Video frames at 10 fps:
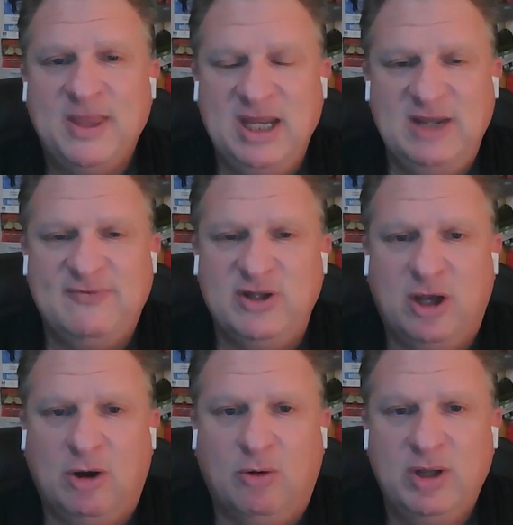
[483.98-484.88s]
even
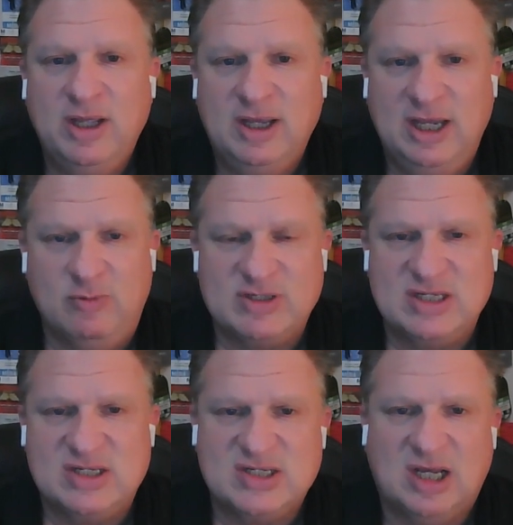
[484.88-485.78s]
though he was
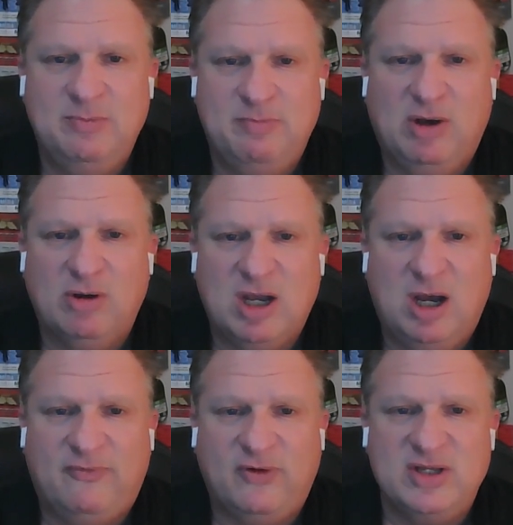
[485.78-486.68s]
the Sun Belt
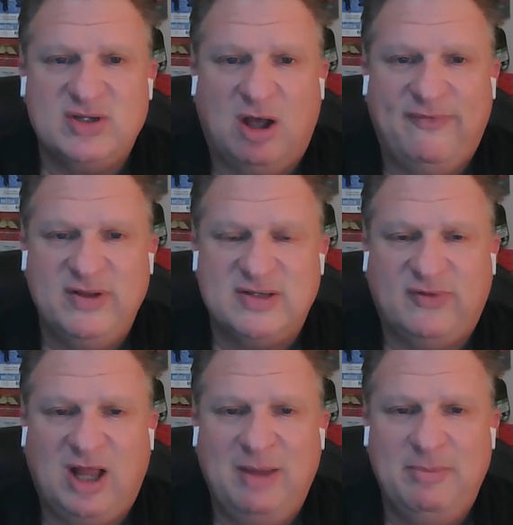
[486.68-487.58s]
Conference Offensive
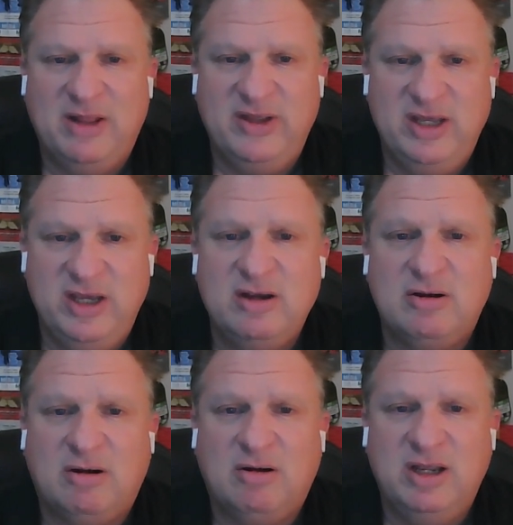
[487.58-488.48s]
Lineman of the
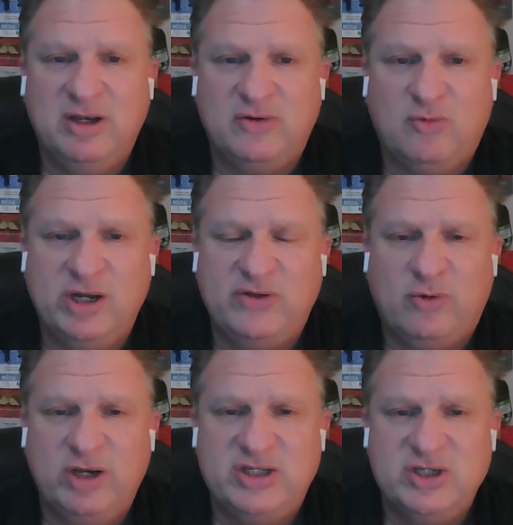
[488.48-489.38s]
Year in twenty
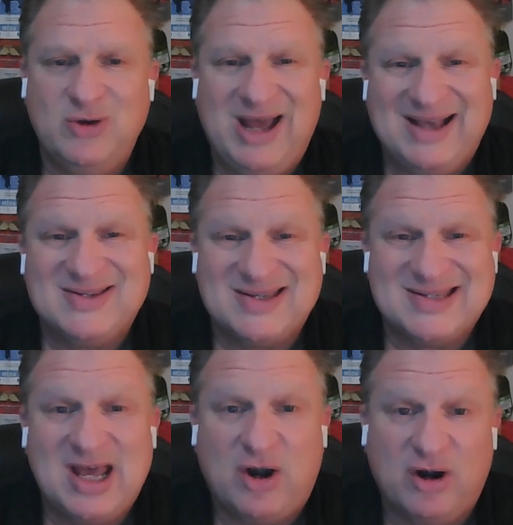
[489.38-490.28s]
twenty-two as a
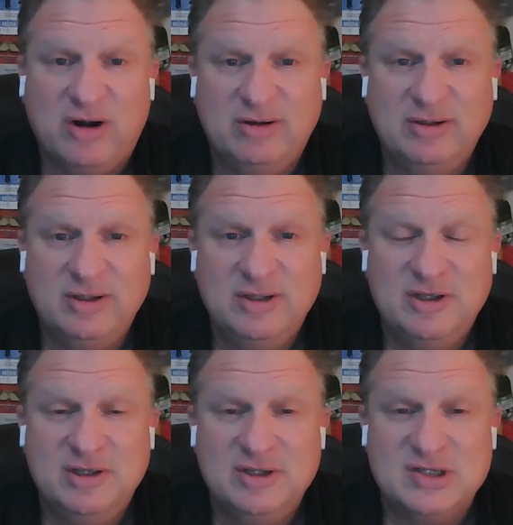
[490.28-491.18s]
center.
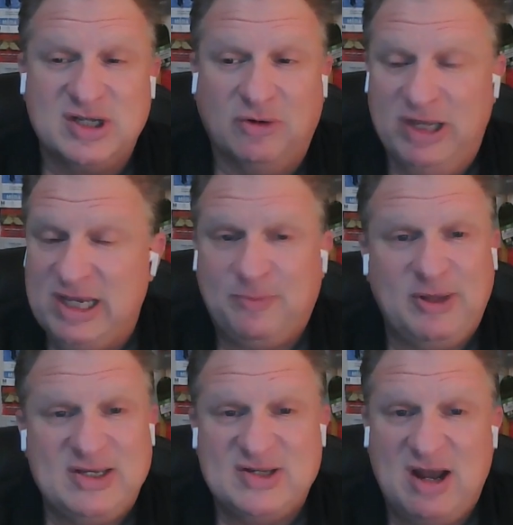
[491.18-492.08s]
So he could
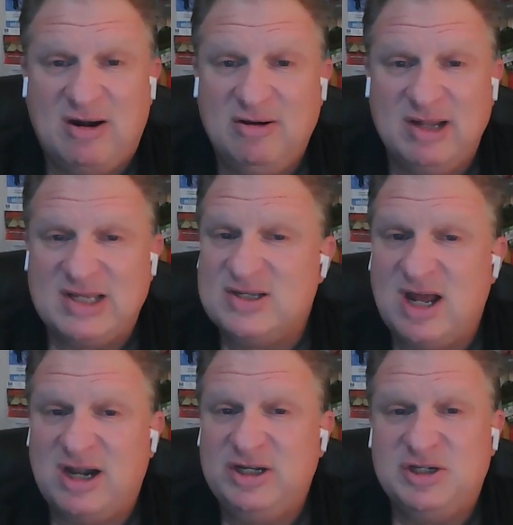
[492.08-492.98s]
play center. That's
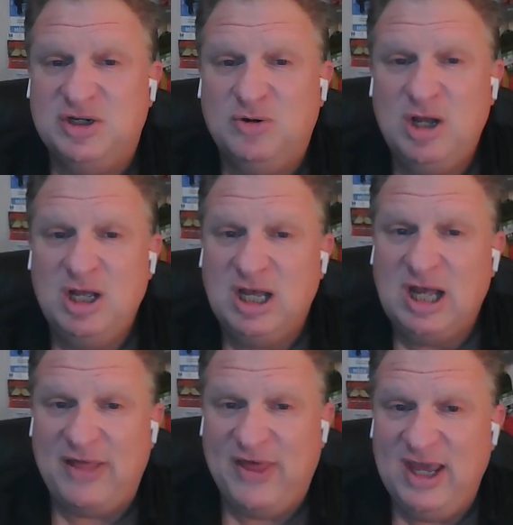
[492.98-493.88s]
not an issue.
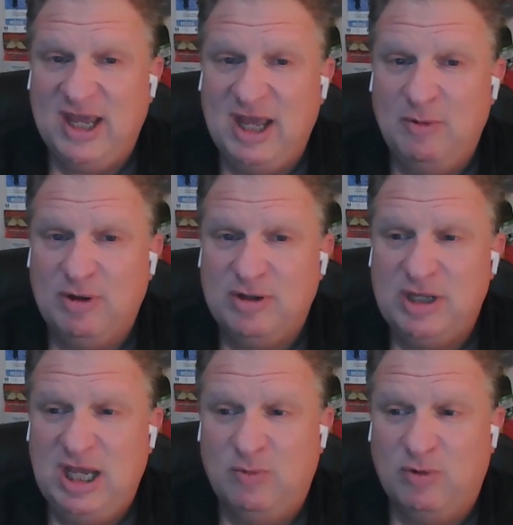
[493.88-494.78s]
I think
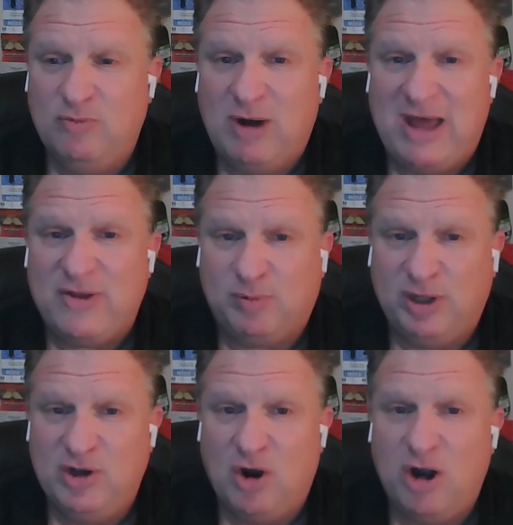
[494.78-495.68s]
he would rather
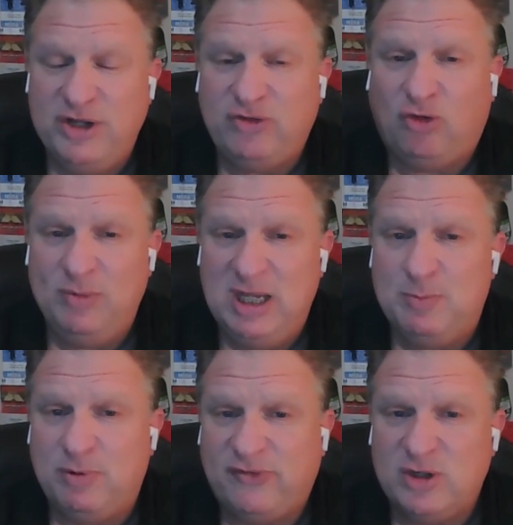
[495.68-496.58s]
play guard. He told me he
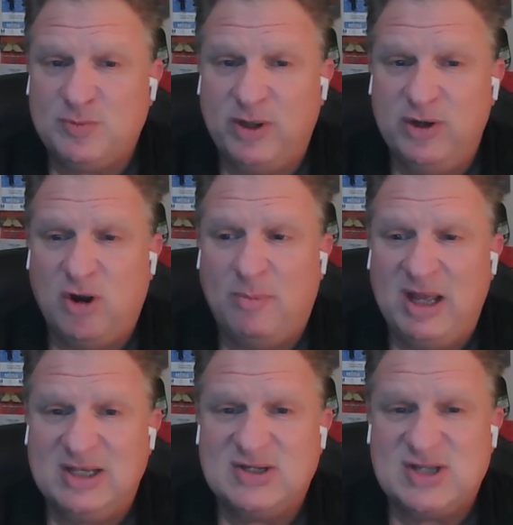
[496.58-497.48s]
prefers playing guard. I
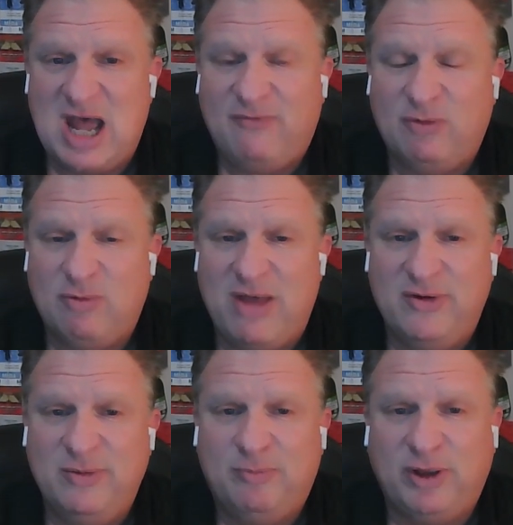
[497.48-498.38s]
think the staff would rather
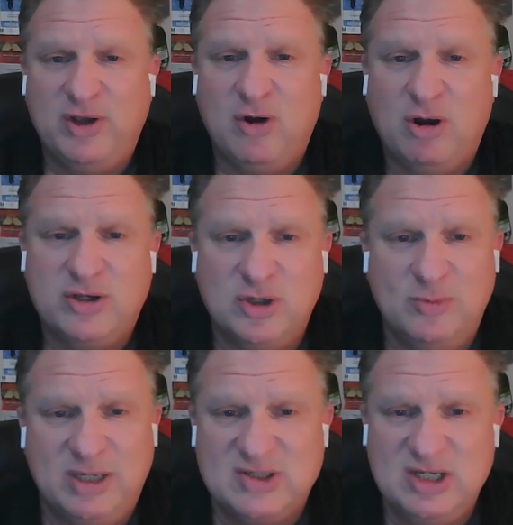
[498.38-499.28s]
him play guard too,
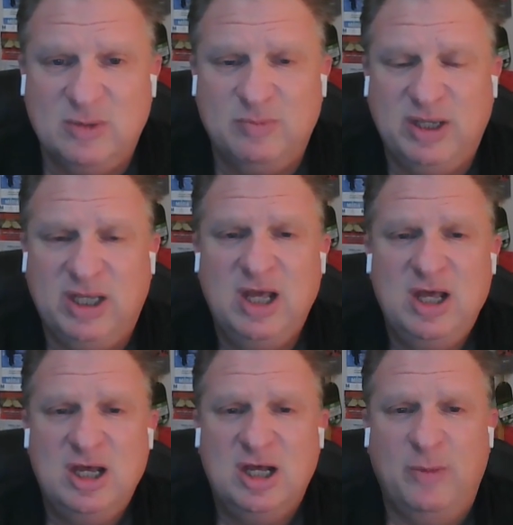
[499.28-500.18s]
because he could be
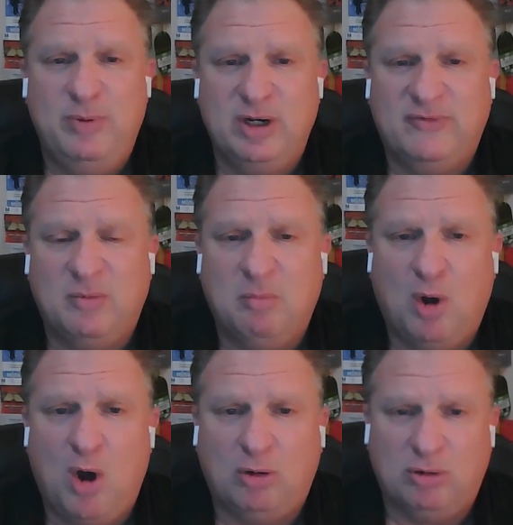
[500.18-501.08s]
a bit of a
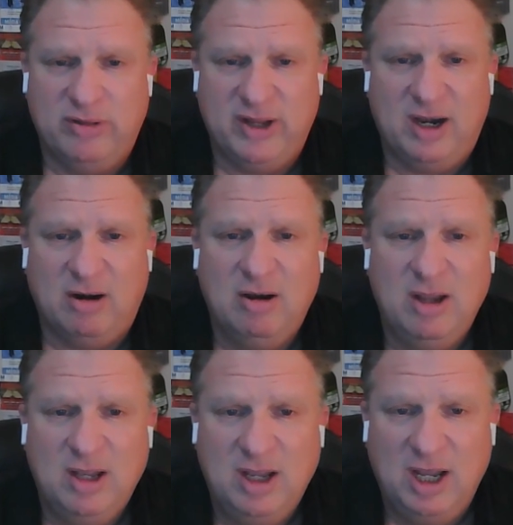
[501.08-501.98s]
mauler there,
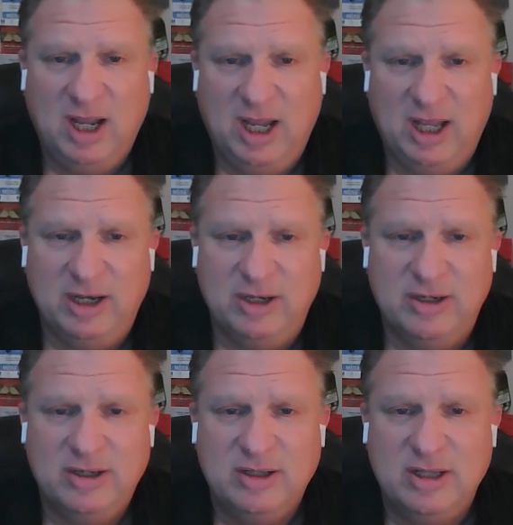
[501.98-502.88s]

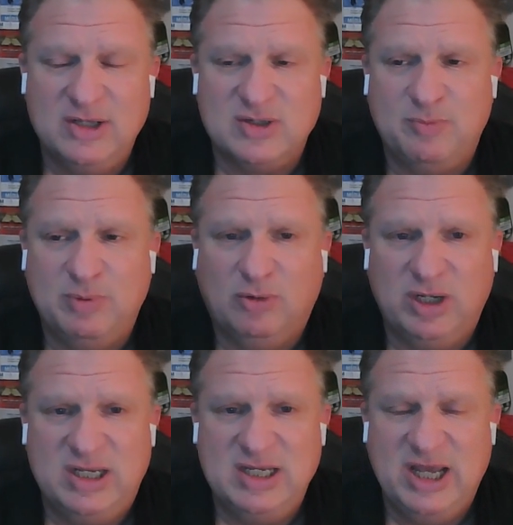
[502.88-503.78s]
and his
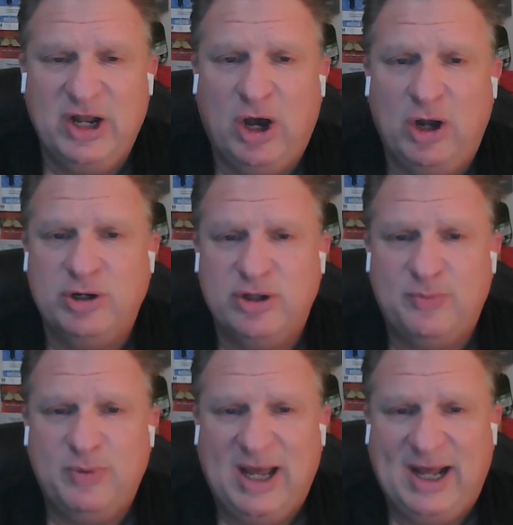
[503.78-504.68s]
ability to get under the
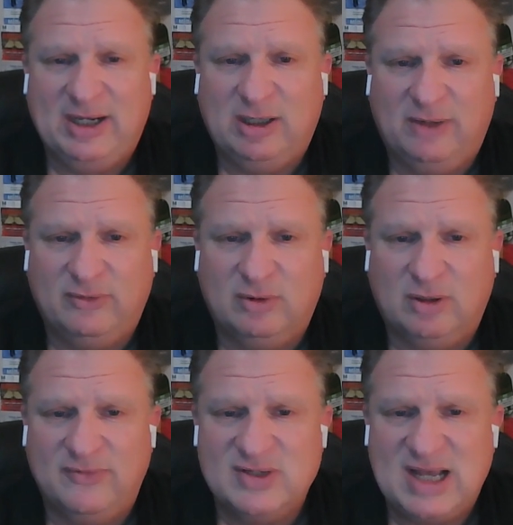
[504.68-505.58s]
pad level
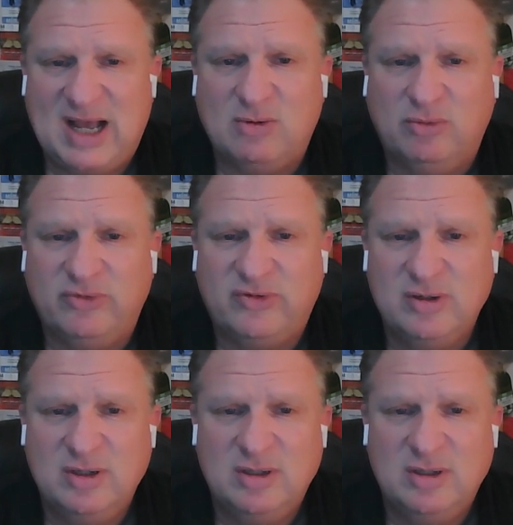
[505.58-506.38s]
of tackles